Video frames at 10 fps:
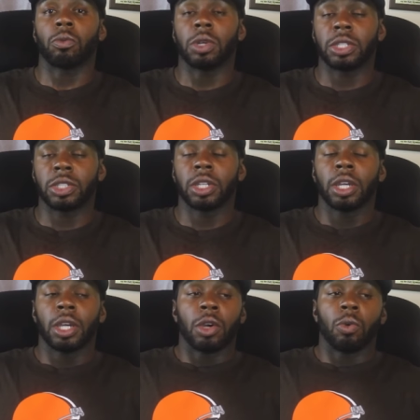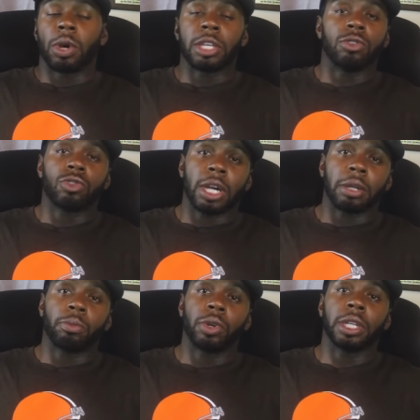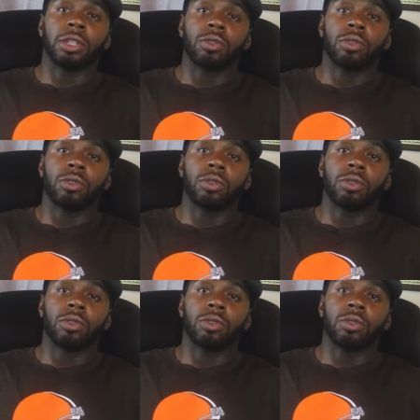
which way you try to put it.